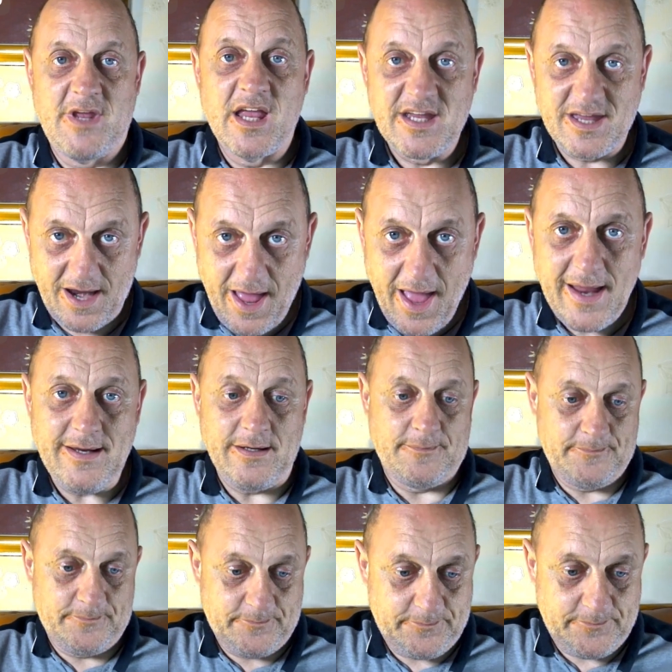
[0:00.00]
Cracking.
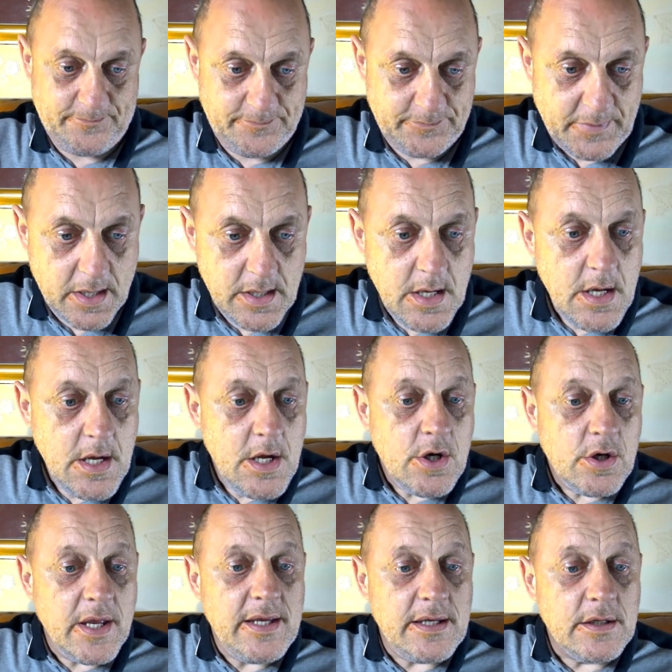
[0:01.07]

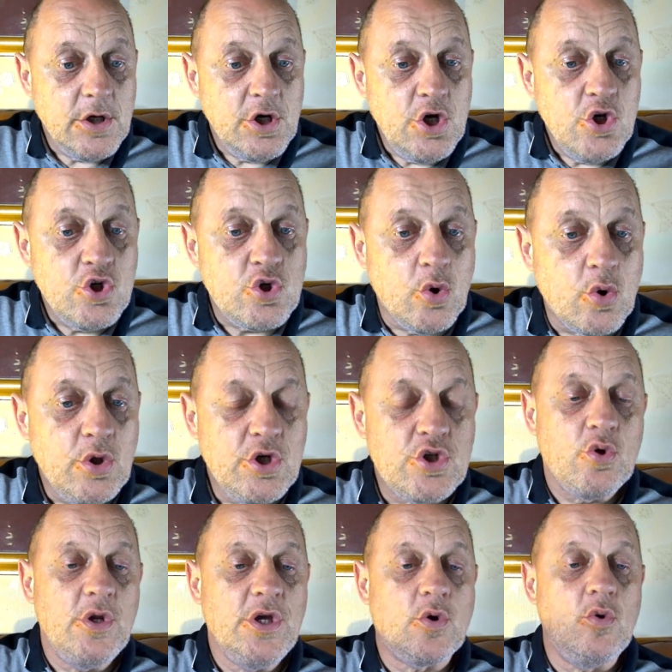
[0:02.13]
Right, so the
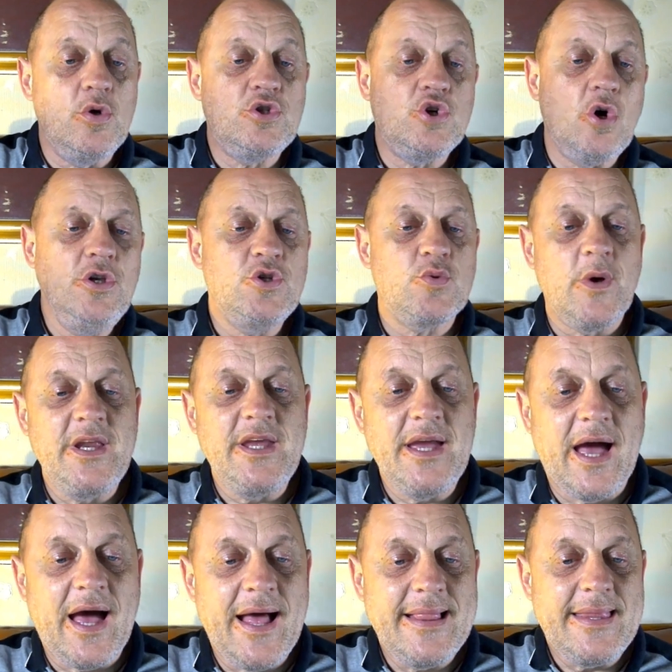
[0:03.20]
story goes, John Swinney
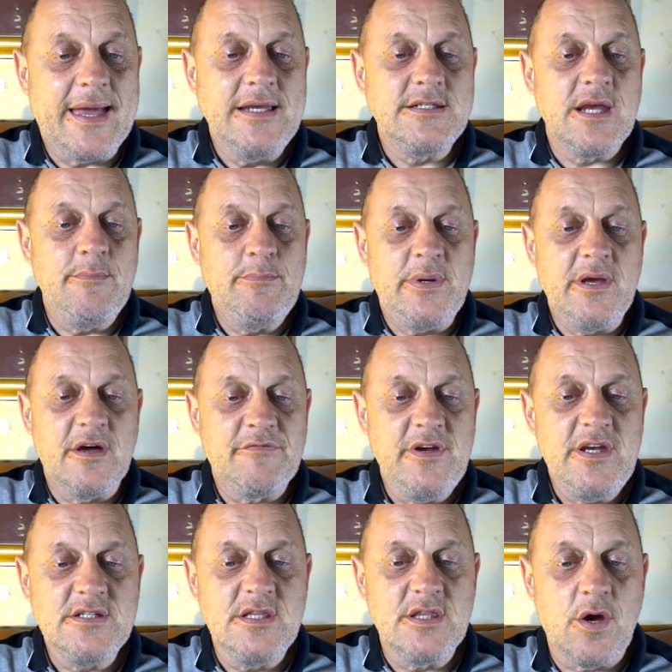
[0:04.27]
and the SNP are
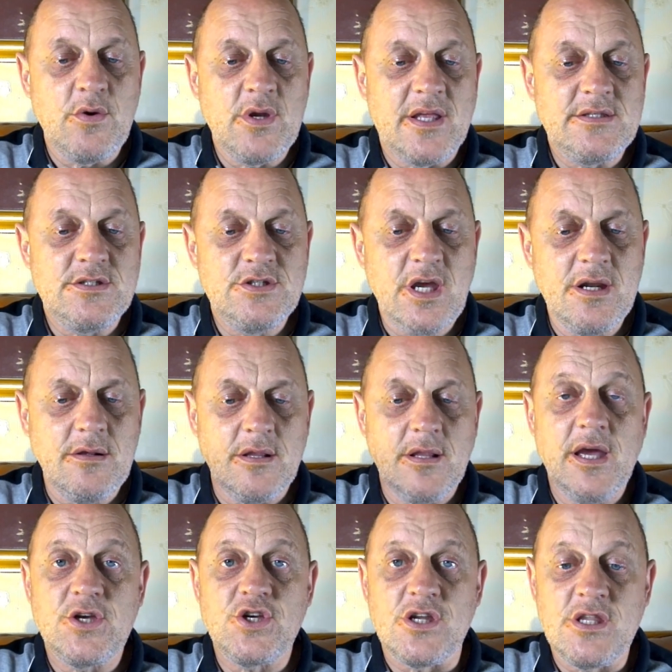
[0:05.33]
facing down a general
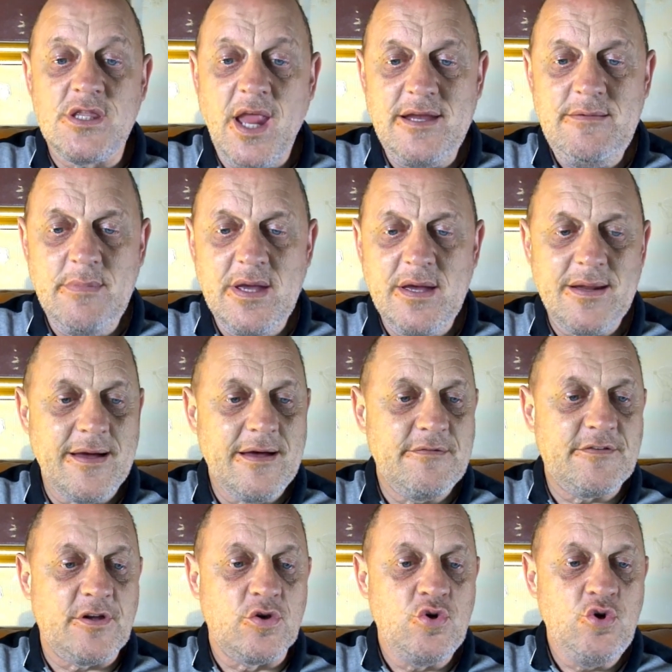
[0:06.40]
election nightmare
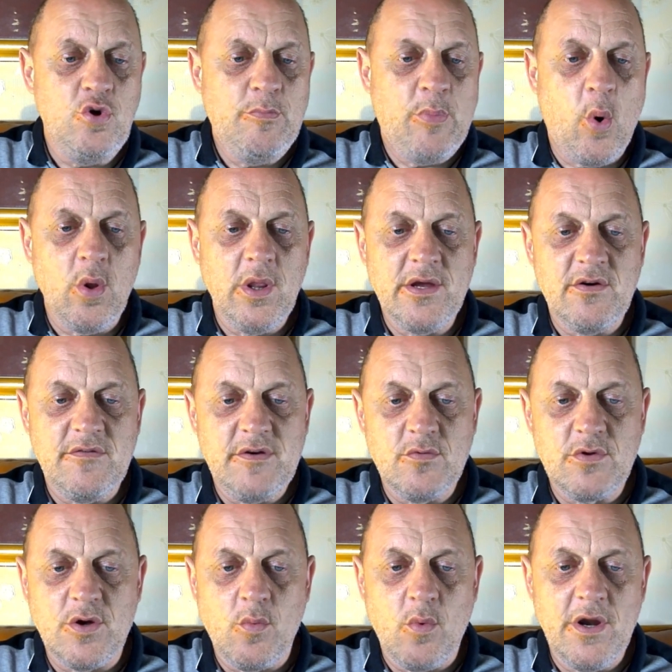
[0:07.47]
after new polling revealed
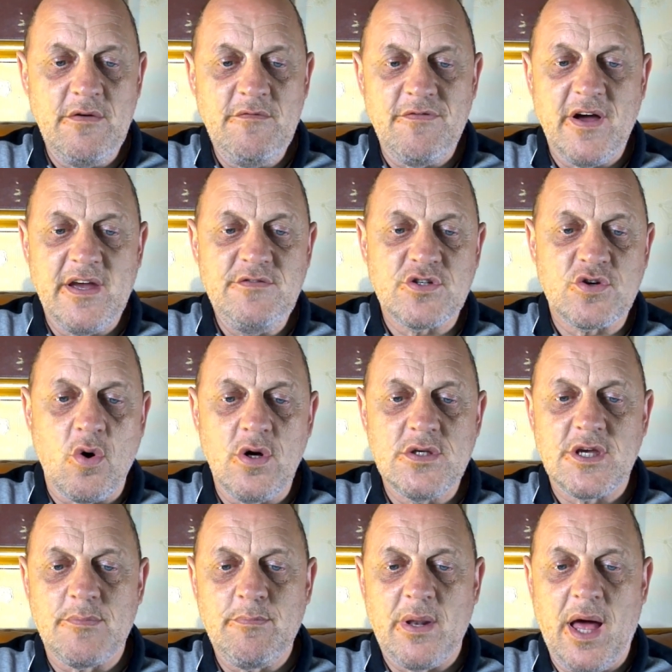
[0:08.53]
that 1 in 5 Scots
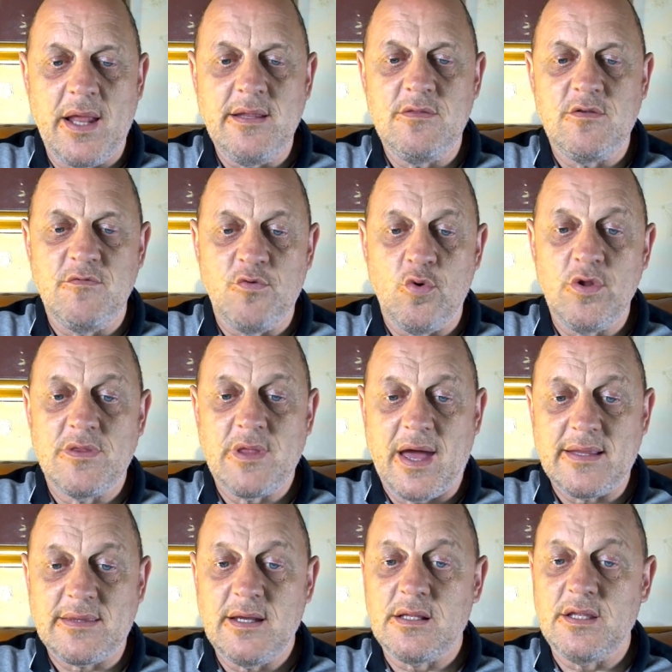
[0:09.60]
are planning to vote
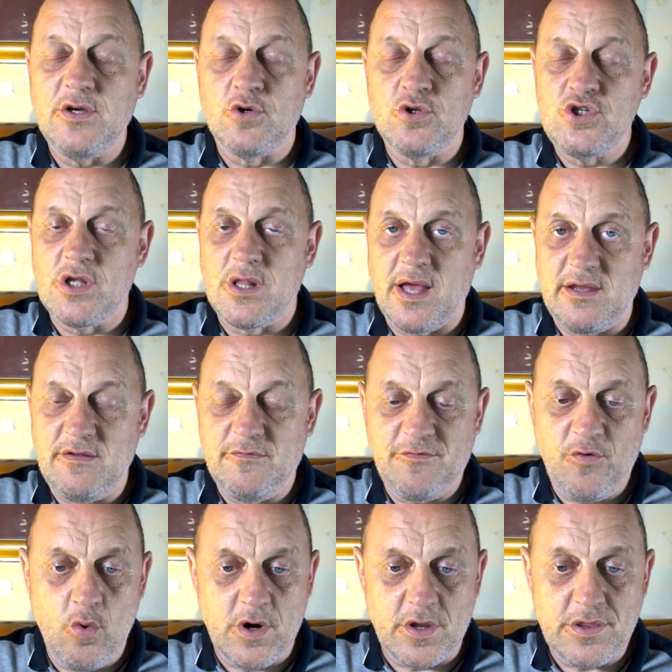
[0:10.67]
tactically on July
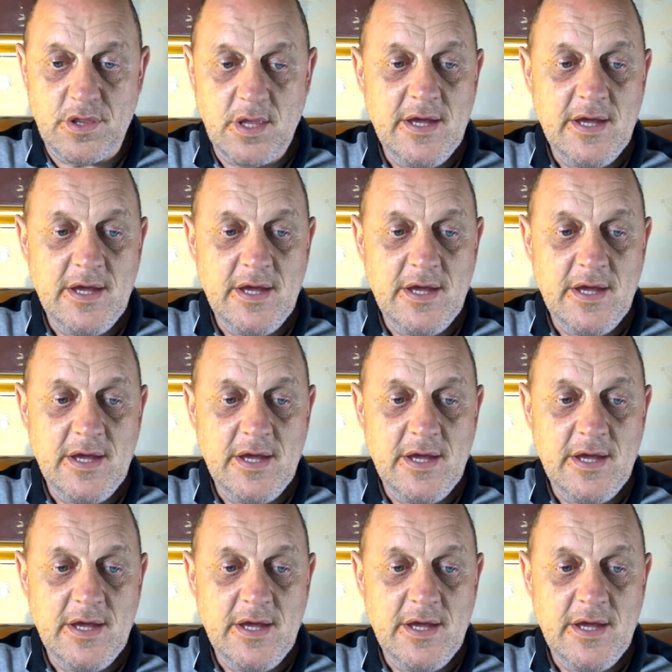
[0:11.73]
4th.